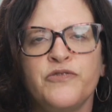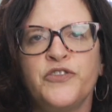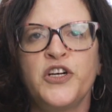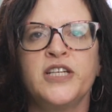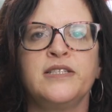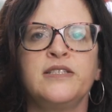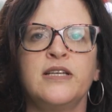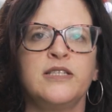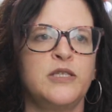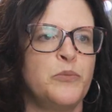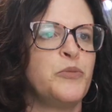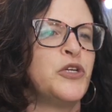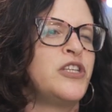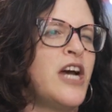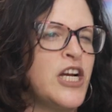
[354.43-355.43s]
For instance, in
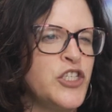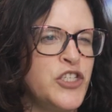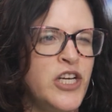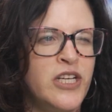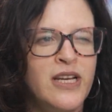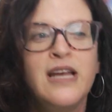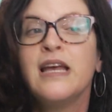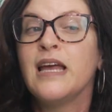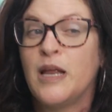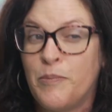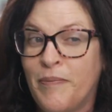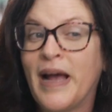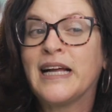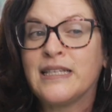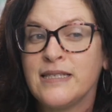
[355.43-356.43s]
production, in
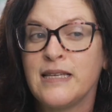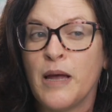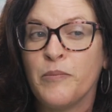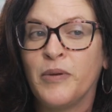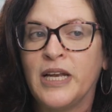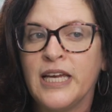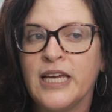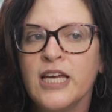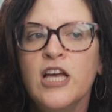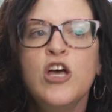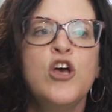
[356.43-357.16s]
pack assembly,